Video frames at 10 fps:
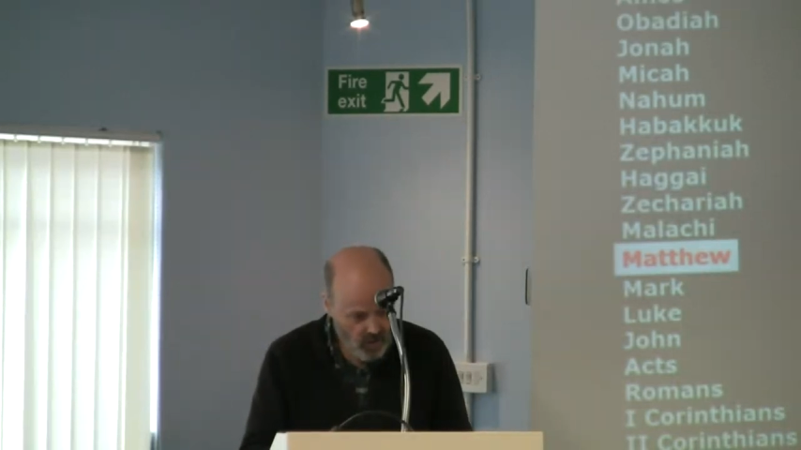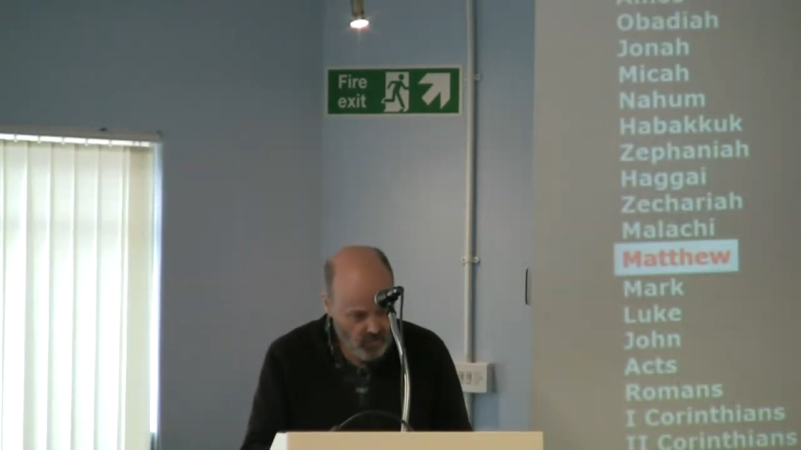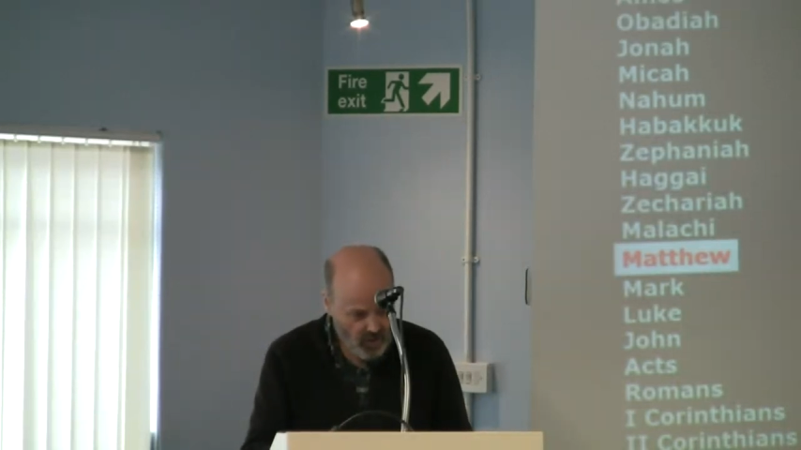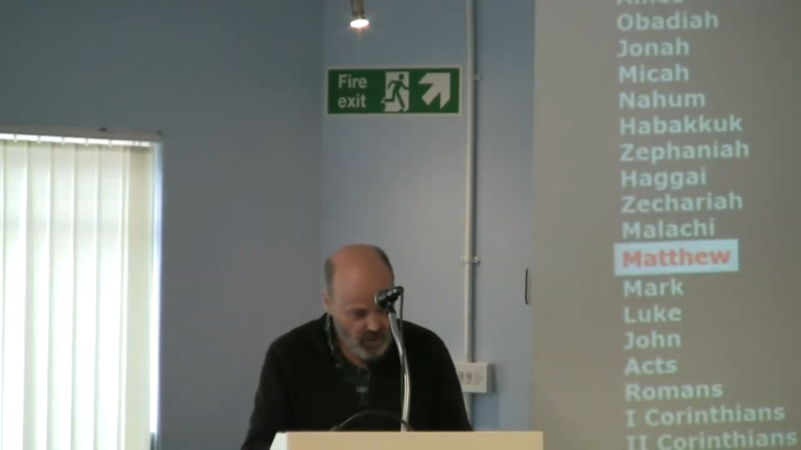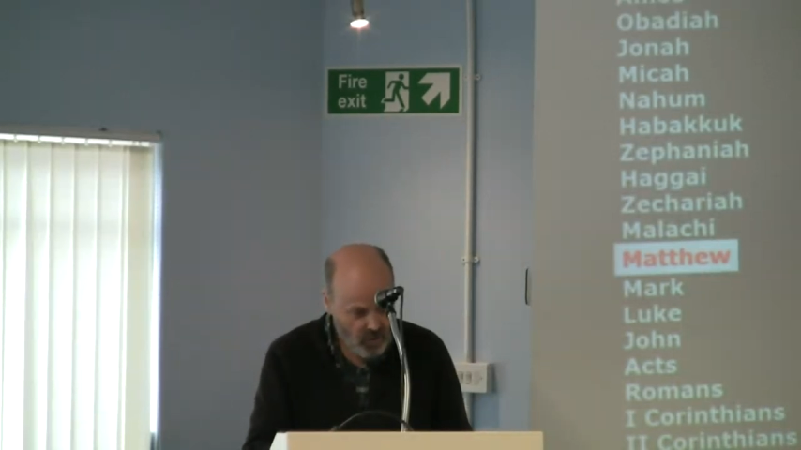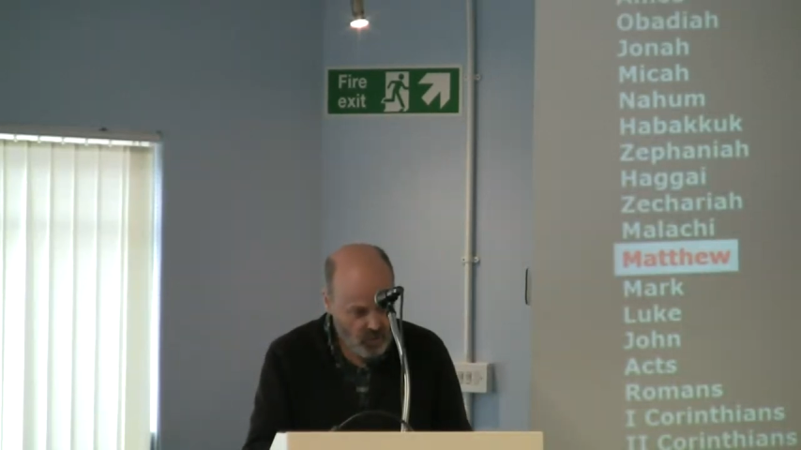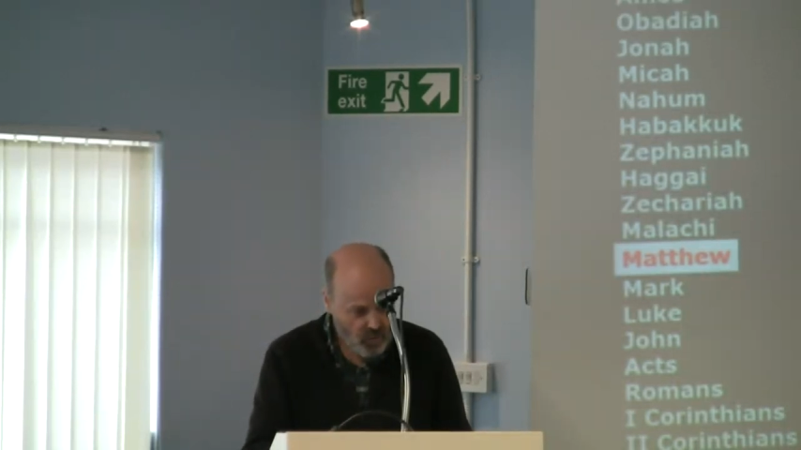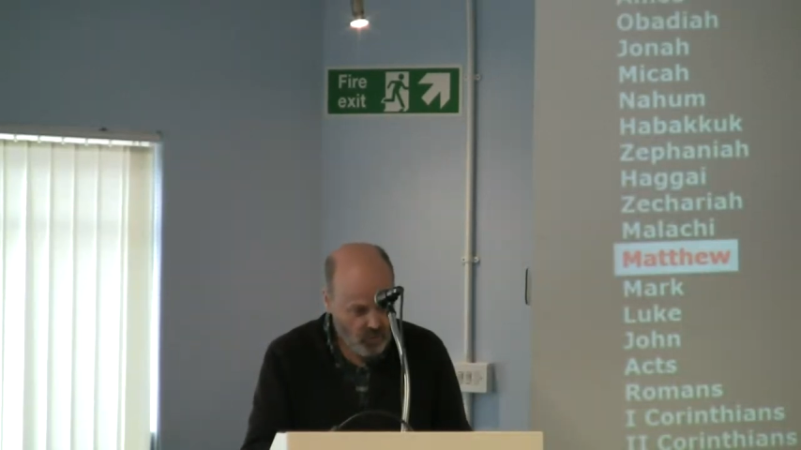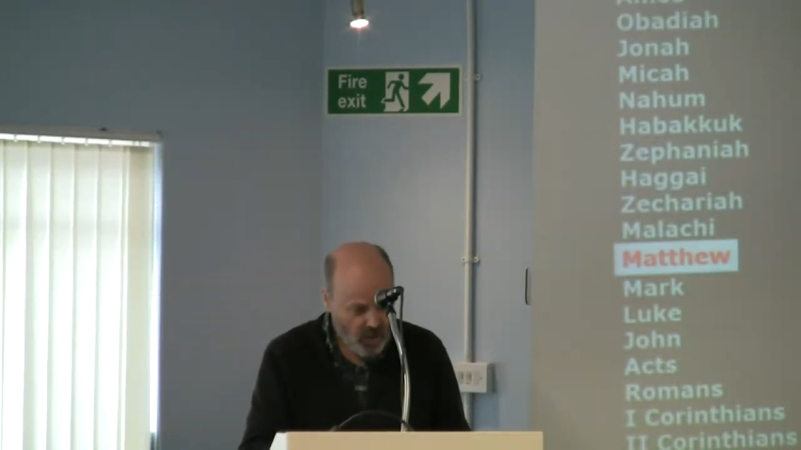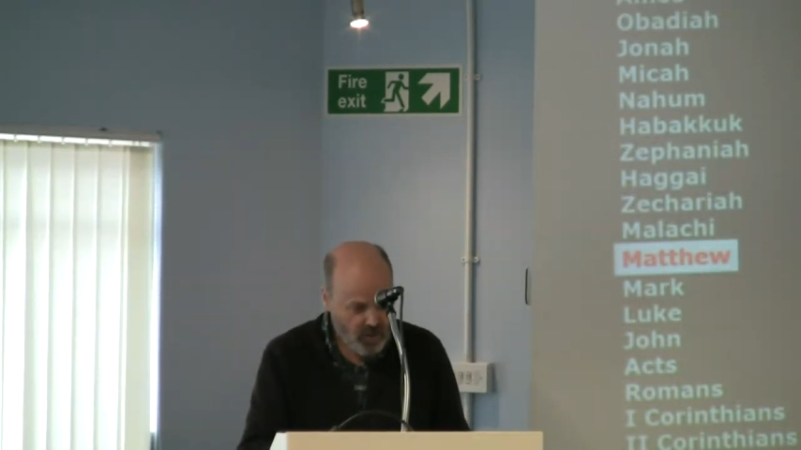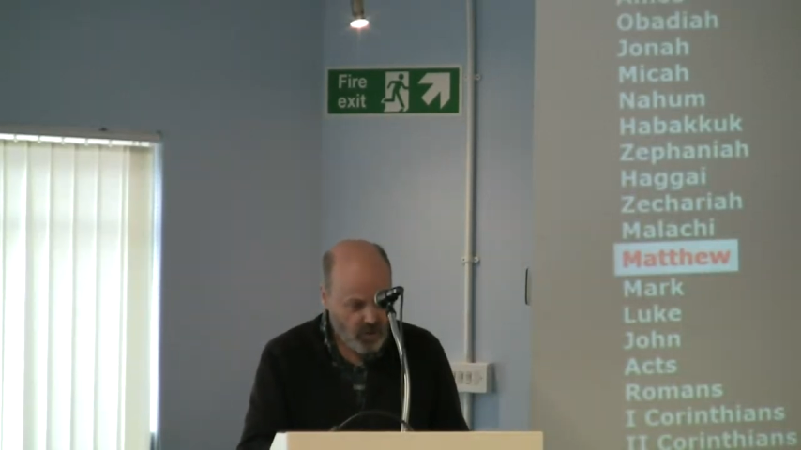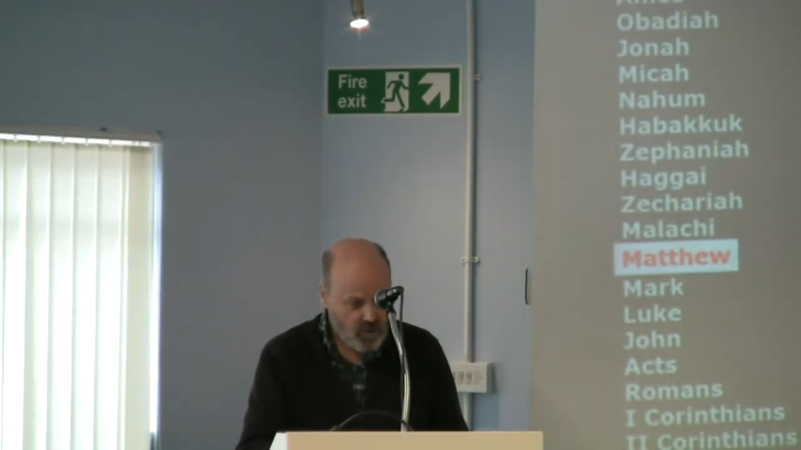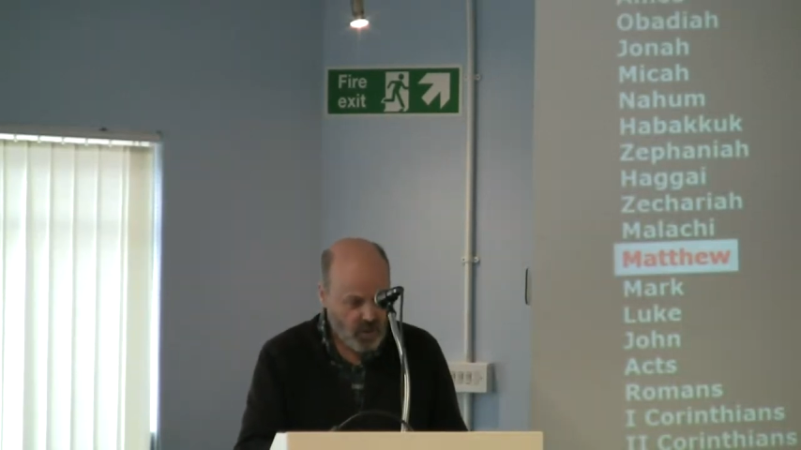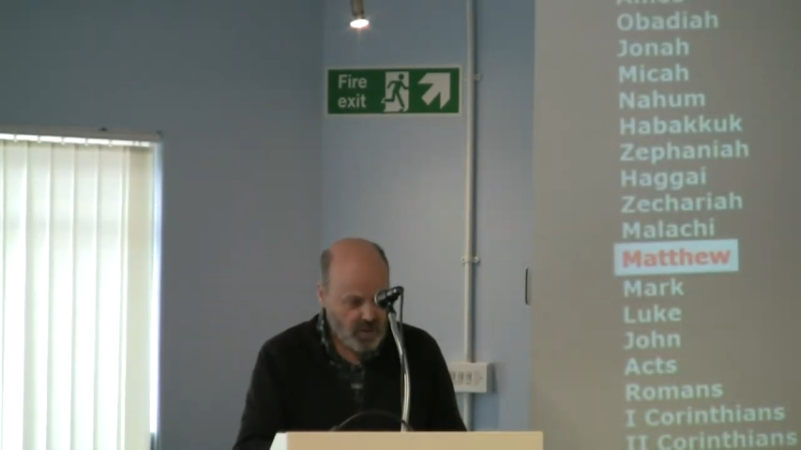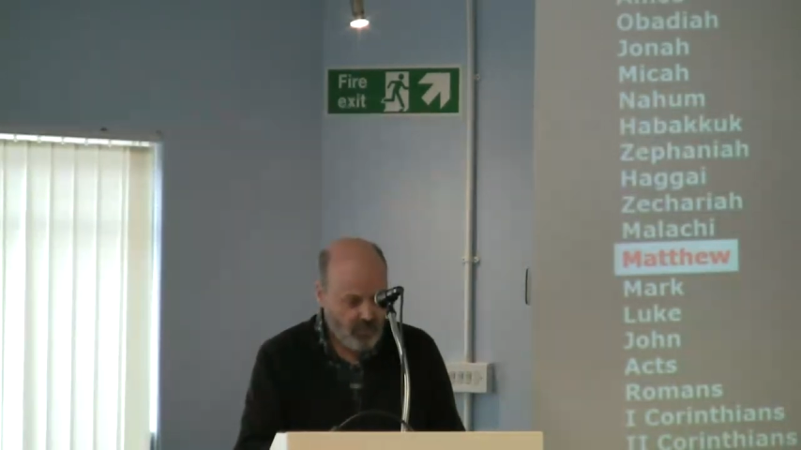Matthew
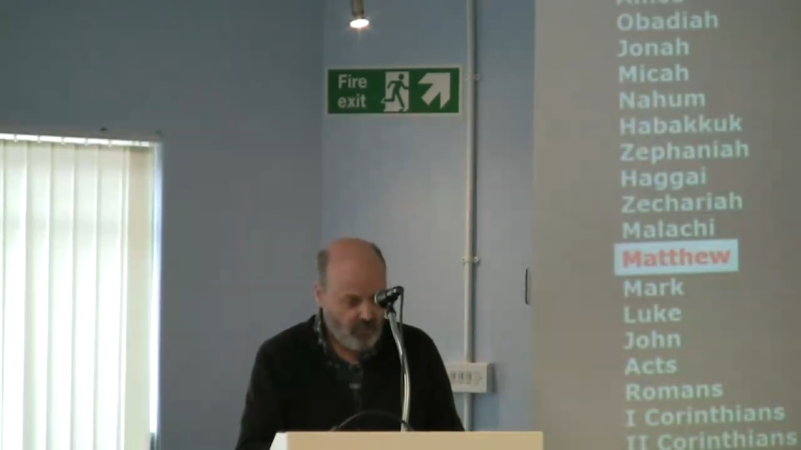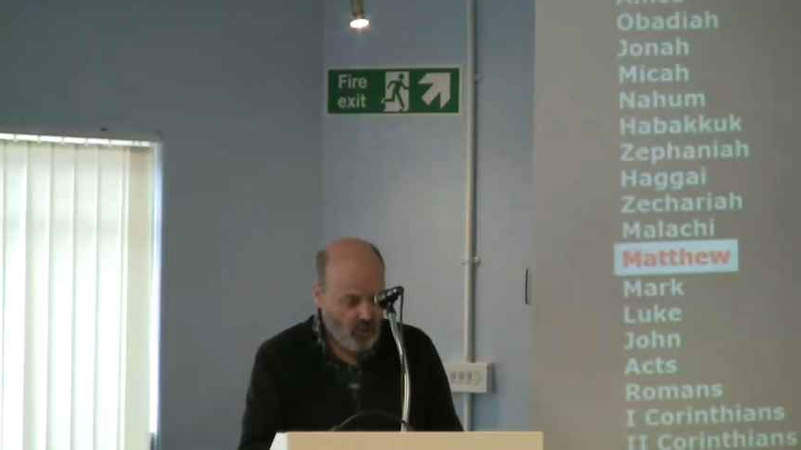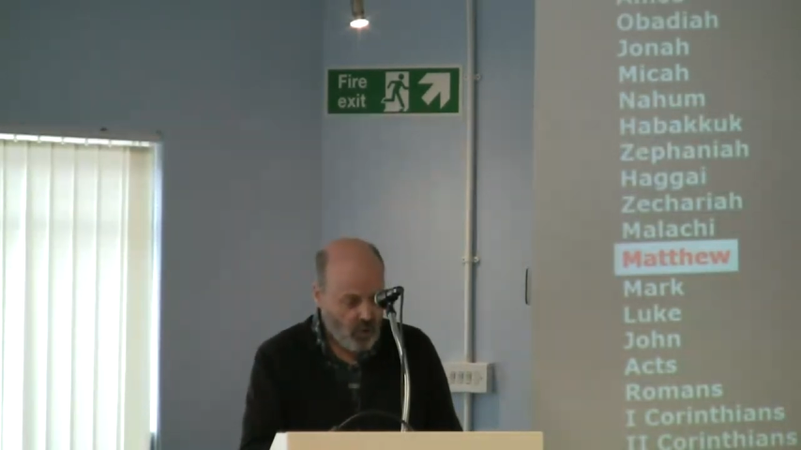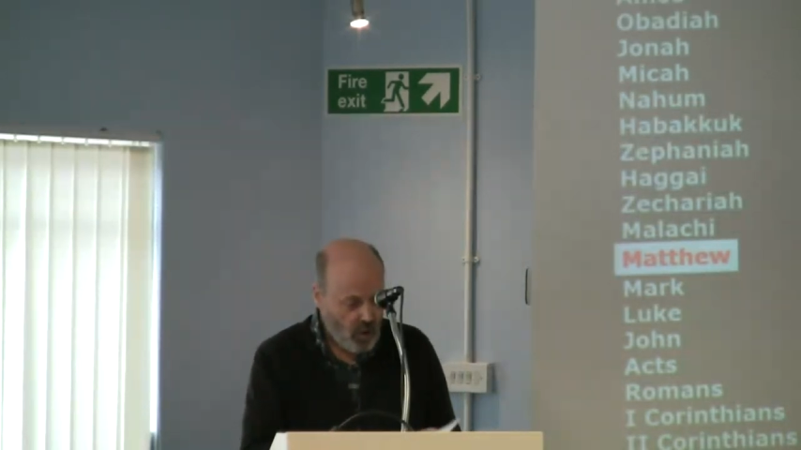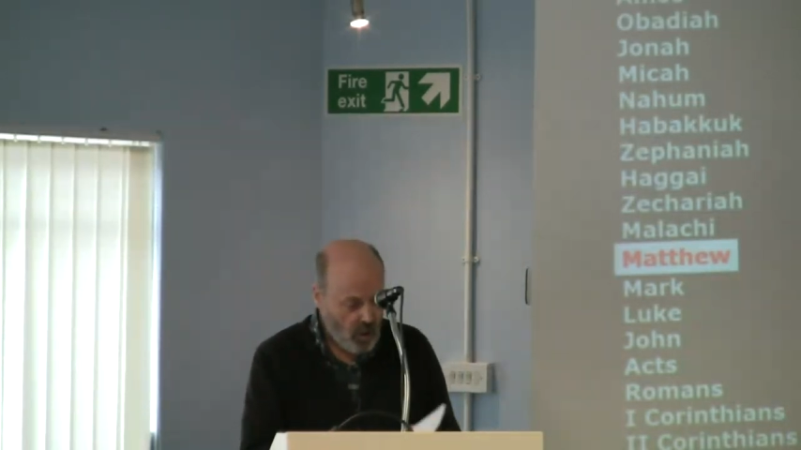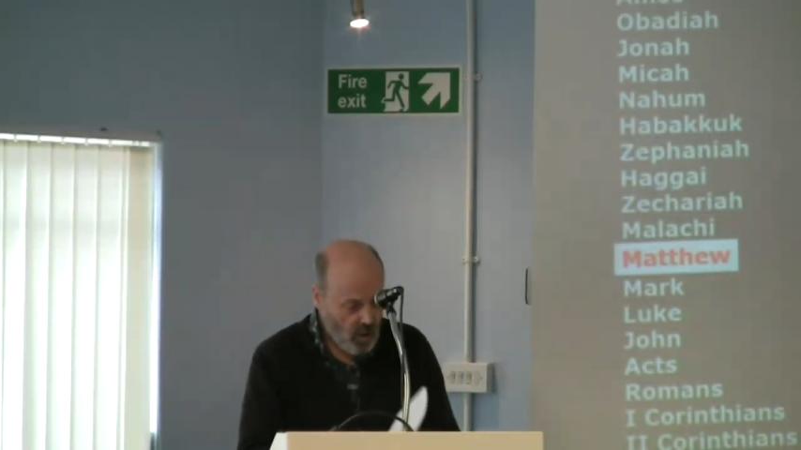24, there's